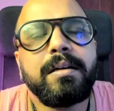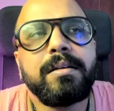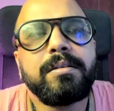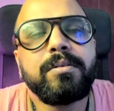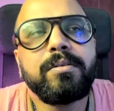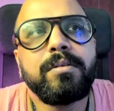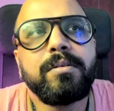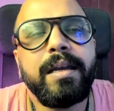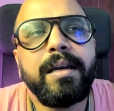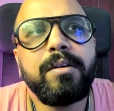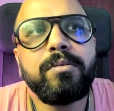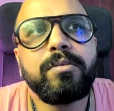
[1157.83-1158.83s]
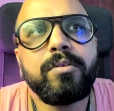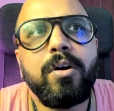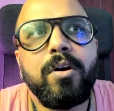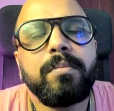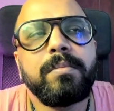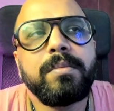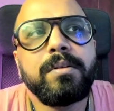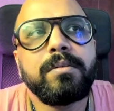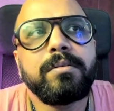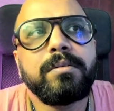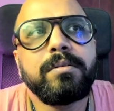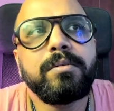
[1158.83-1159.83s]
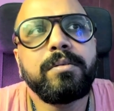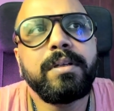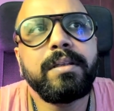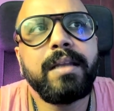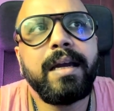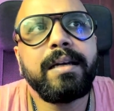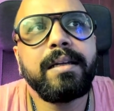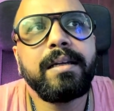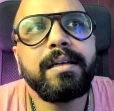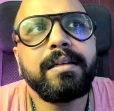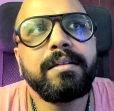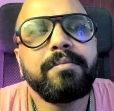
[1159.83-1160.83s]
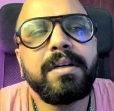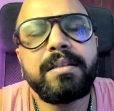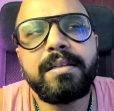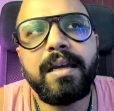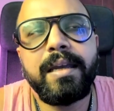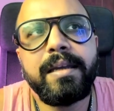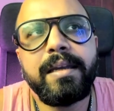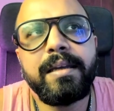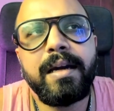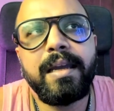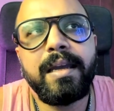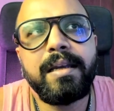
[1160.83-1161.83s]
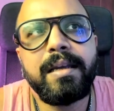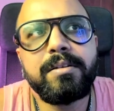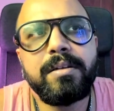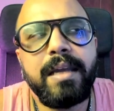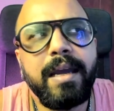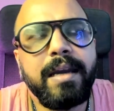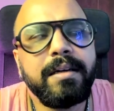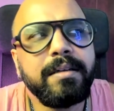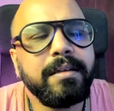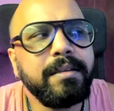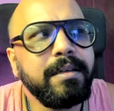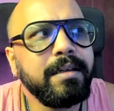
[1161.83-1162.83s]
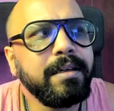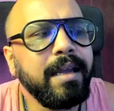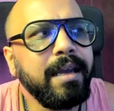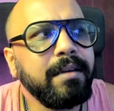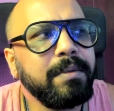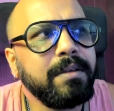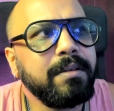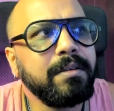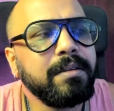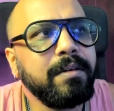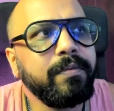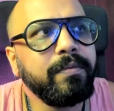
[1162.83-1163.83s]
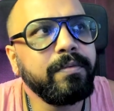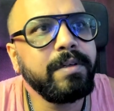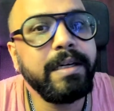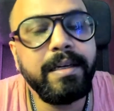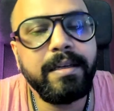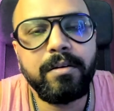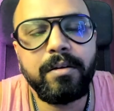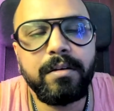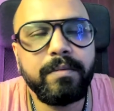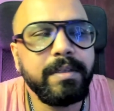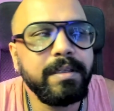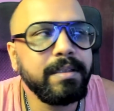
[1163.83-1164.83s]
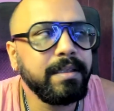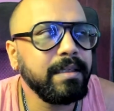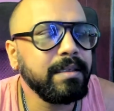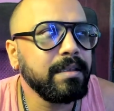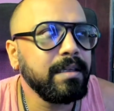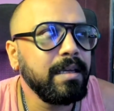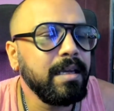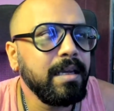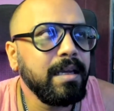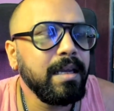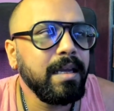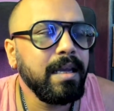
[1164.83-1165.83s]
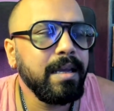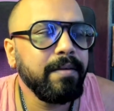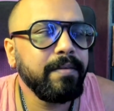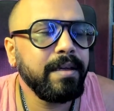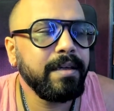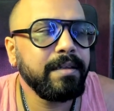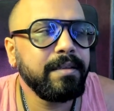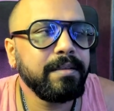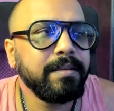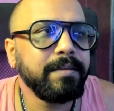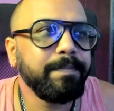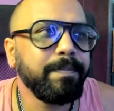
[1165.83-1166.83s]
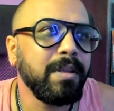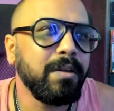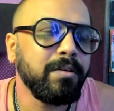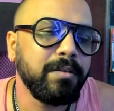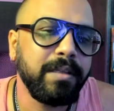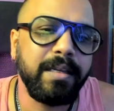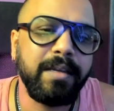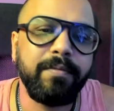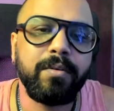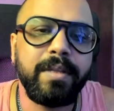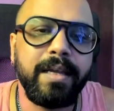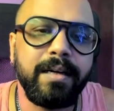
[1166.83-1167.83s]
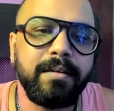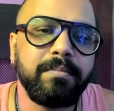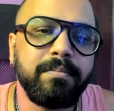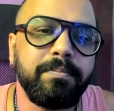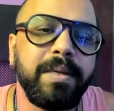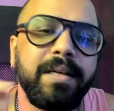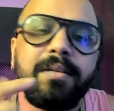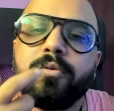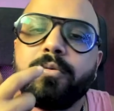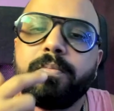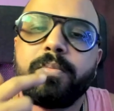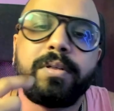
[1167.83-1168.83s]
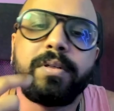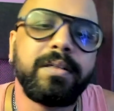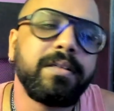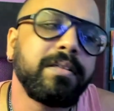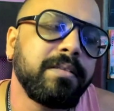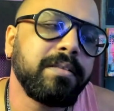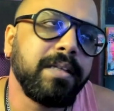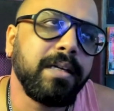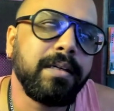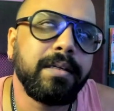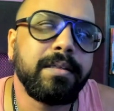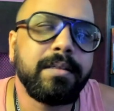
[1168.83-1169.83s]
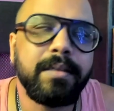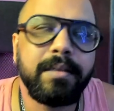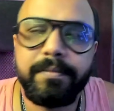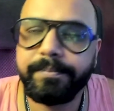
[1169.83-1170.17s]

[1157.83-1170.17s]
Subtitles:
So I had to stop, you know, doing that. And once I actually had another attack because of reading all of these things, where the, you know, they give you that pill to put in the tongue and stuff